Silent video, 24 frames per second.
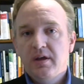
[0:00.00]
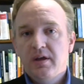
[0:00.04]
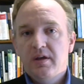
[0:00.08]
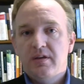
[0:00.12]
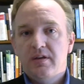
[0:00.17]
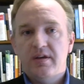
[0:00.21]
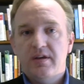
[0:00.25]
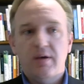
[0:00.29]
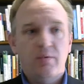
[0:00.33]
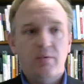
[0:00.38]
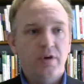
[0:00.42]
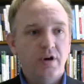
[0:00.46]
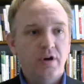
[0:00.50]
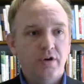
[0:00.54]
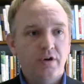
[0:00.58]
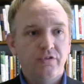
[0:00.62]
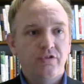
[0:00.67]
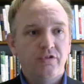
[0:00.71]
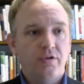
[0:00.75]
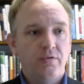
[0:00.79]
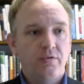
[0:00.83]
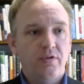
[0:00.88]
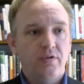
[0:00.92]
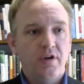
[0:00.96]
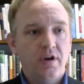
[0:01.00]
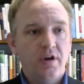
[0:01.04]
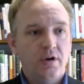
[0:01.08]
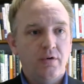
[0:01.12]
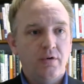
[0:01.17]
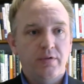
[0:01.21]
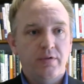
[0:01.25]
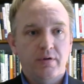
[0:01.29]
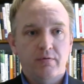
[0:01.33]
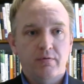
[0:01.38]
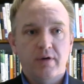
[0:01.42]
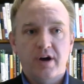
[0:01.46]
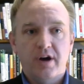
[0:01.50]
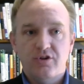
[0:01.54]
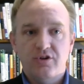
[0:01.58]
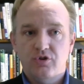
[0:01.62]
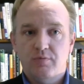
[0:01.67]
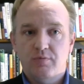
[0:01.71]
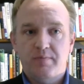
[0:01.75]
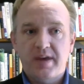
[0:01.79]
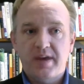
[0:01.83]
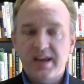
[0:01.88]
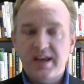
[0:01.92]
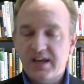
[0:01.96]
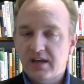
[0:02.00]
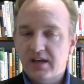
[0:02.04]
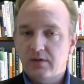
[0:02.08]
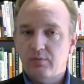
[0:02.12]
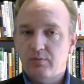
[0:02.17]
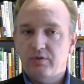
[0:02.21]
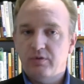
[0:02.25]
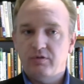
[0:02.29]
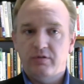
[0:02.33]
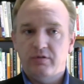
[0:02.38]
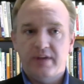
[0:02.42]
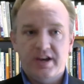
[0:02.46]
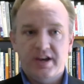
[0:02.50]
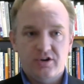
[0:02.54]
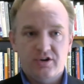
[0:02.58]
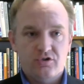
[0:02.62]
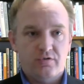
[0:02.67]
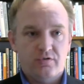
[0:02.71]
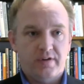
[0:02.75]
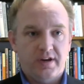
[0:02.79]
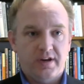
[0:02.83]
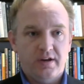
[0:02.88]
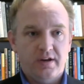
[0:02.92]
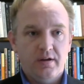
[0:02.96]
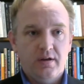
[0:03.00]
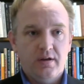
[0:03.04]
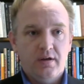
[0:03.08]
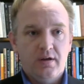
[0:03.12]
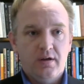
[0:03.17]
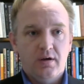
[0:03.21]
Yet we also know that Roger Bacon was lecturing